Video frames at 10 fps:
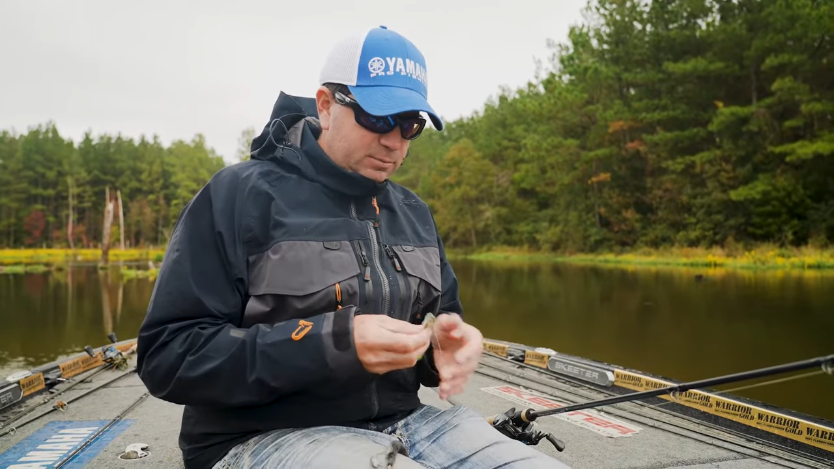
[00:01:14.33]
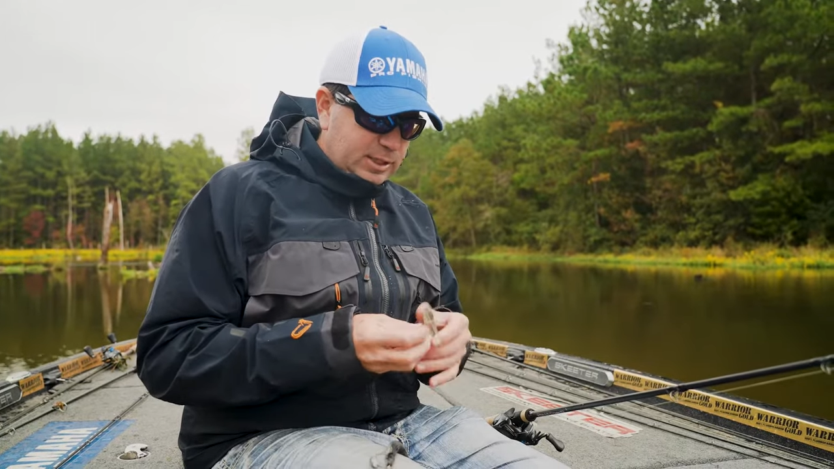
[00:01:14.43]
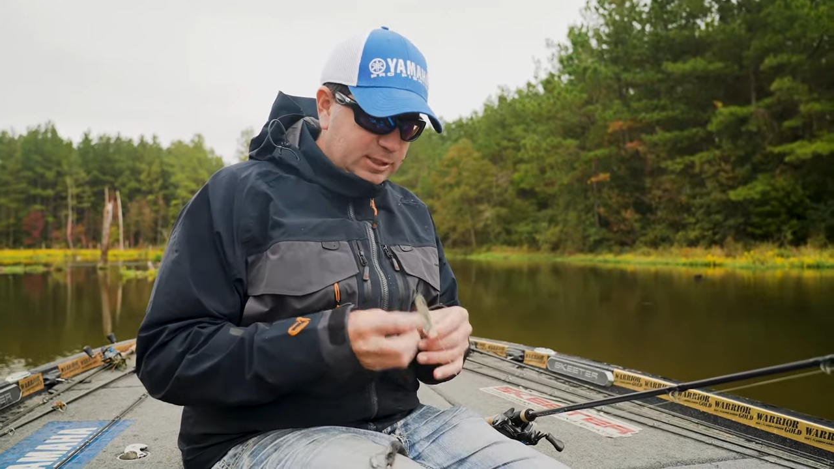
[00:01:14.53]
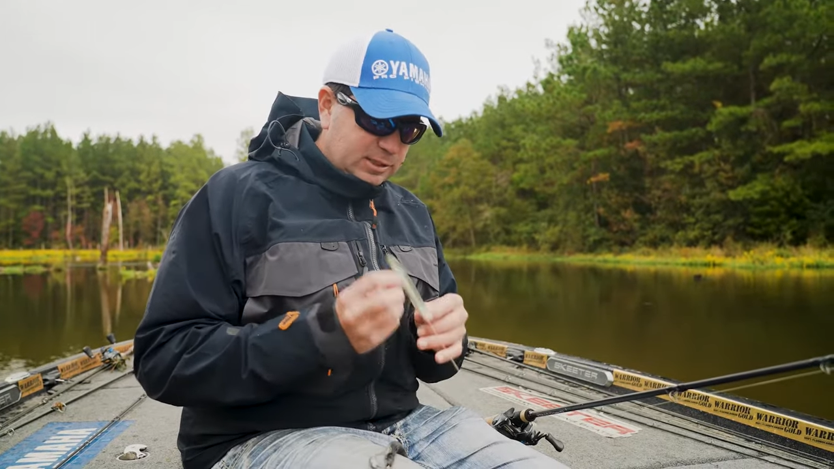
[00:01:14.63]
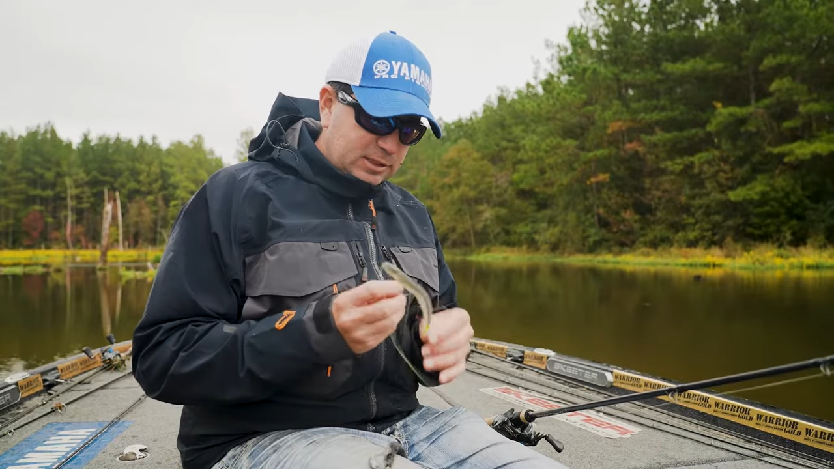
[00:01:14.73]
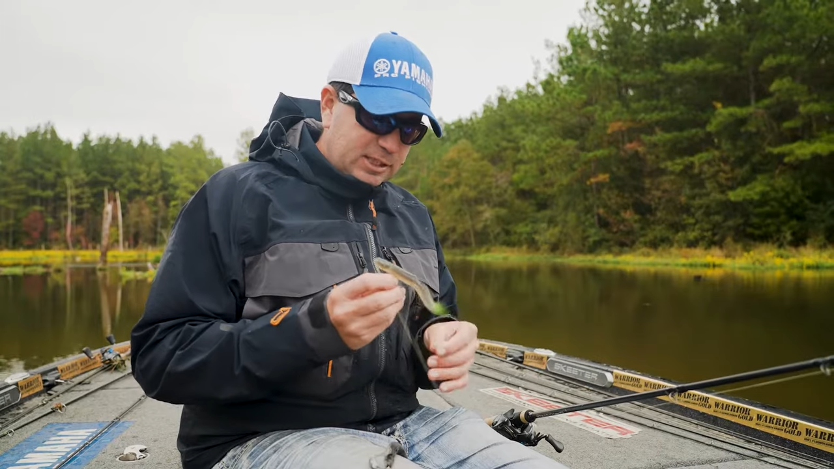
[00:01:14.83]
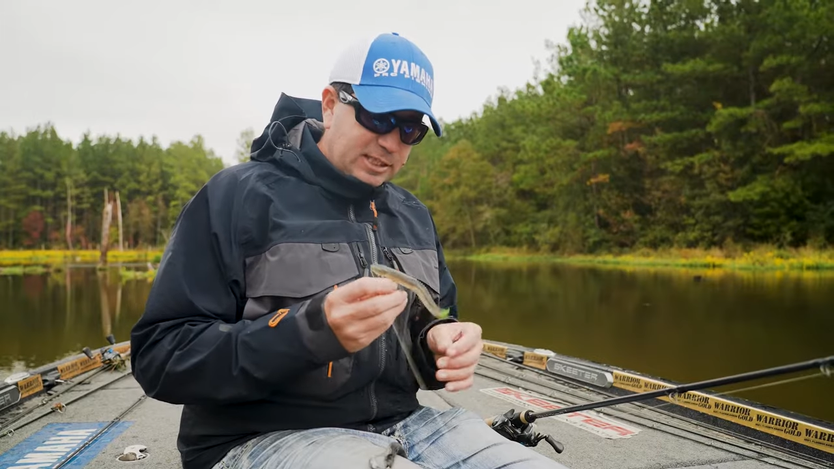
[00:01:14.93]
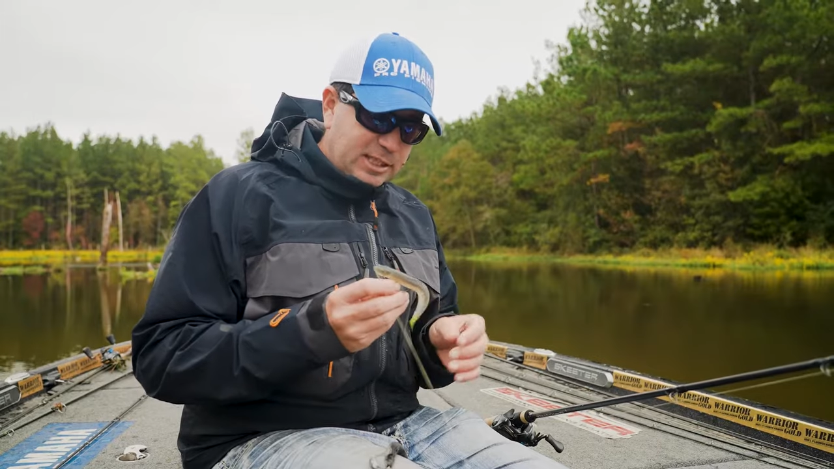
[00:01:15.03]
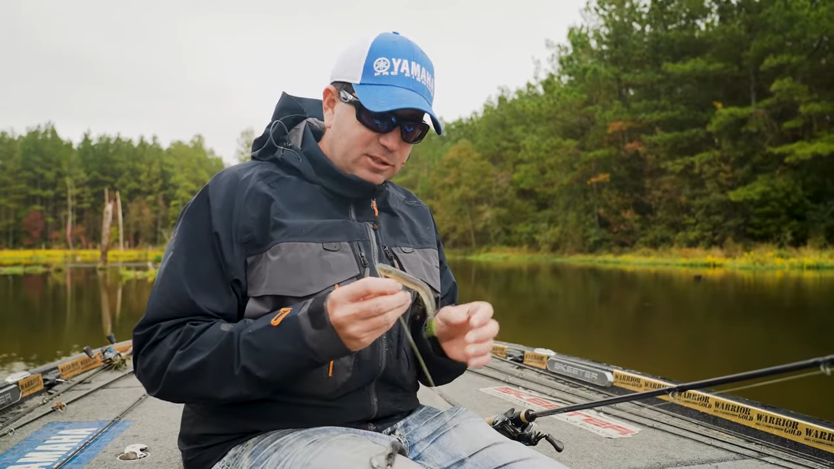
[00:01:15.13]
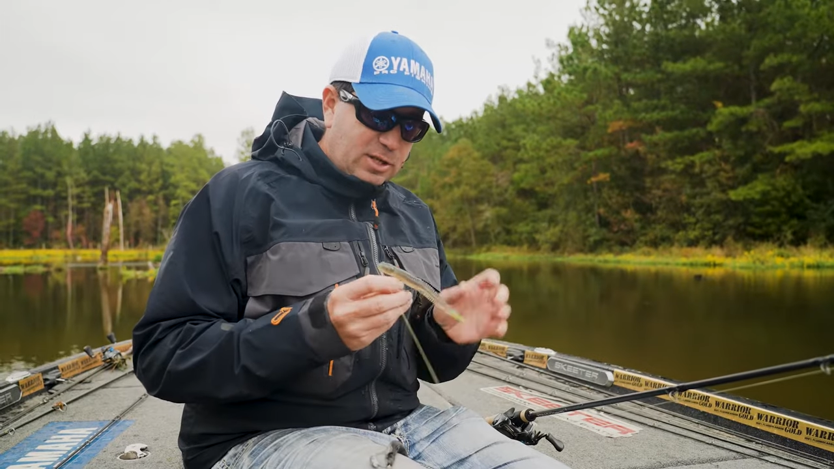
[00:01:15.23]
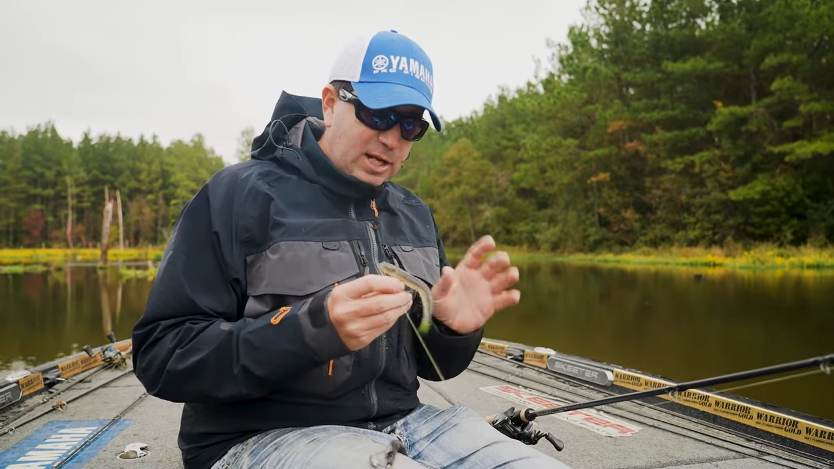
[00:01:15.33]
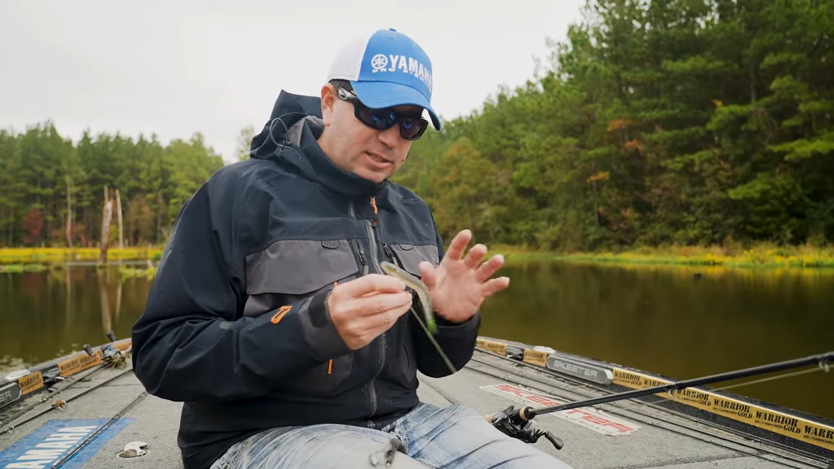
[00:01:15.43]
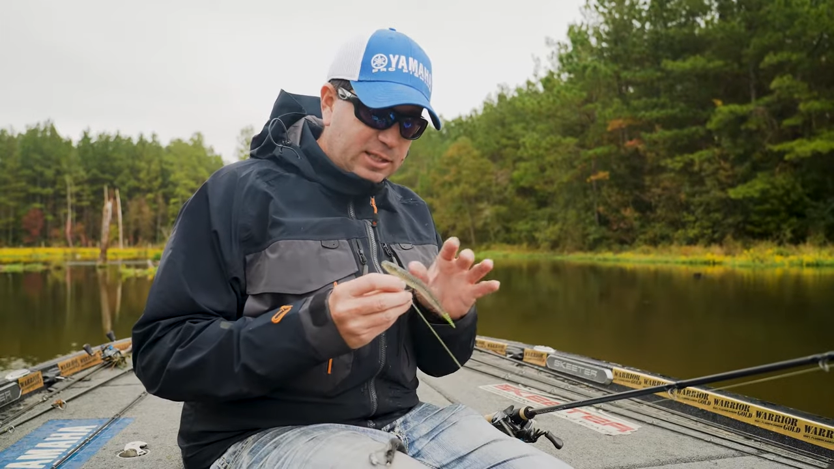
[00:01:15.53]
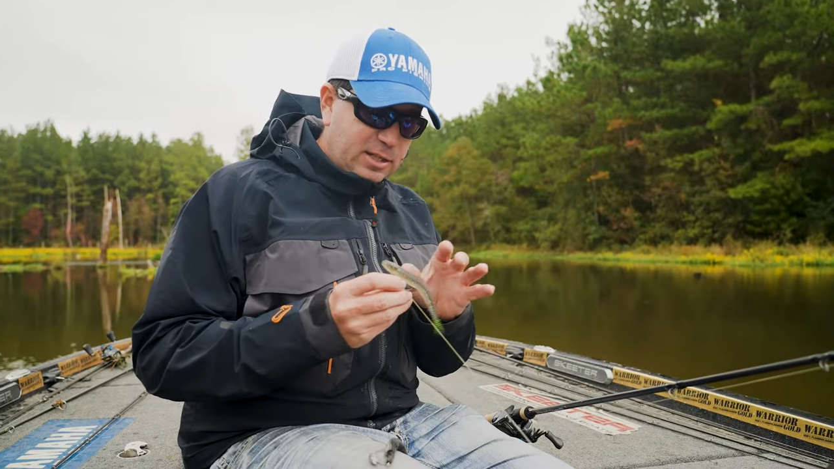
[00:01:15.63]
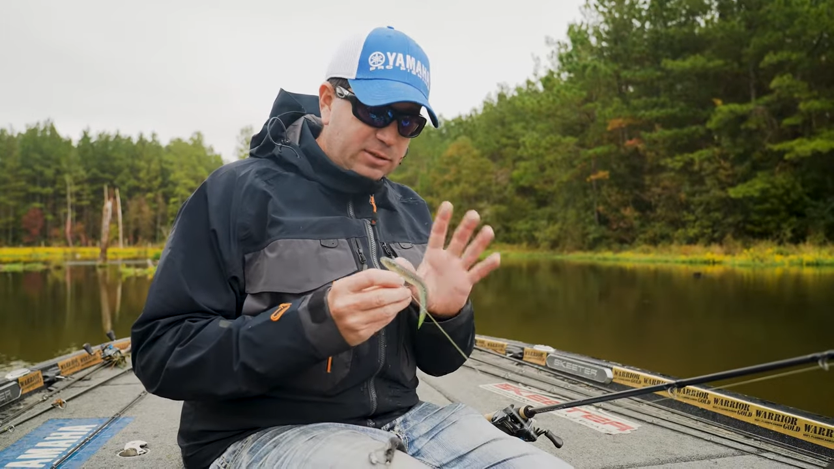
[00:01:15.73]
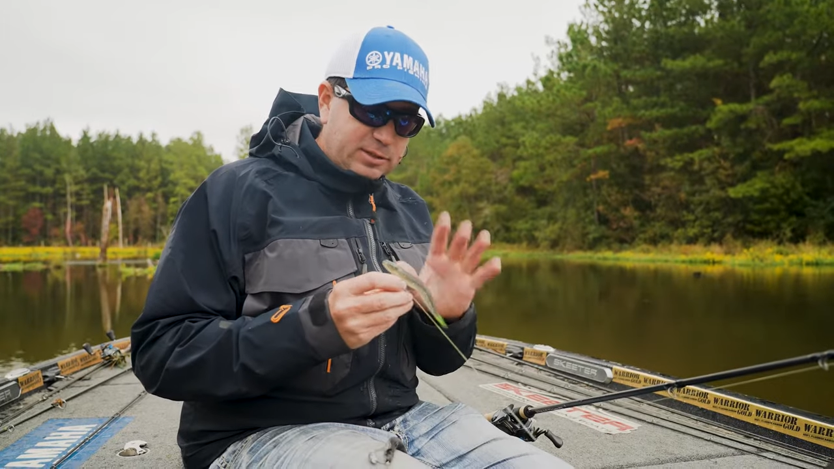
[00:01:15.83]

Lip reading: This is a 6-inch Dragontail.